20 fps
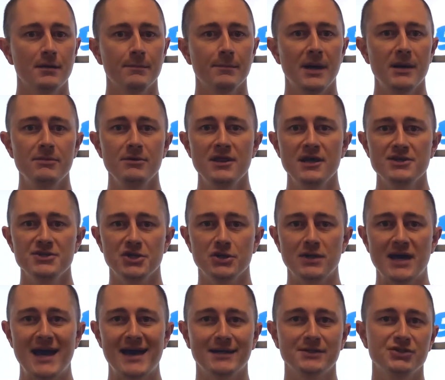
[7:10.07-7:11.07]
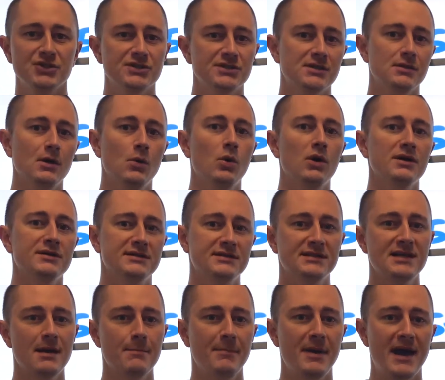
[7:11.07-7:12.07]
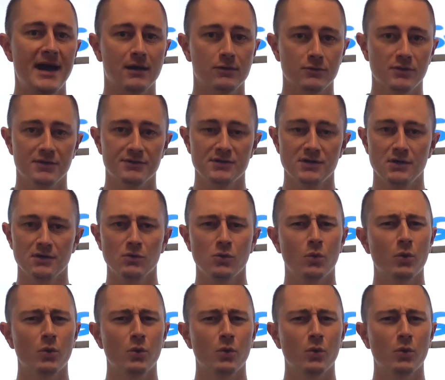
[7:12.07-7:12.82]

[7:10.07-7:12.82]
maybe they should add just a step back throughout the year.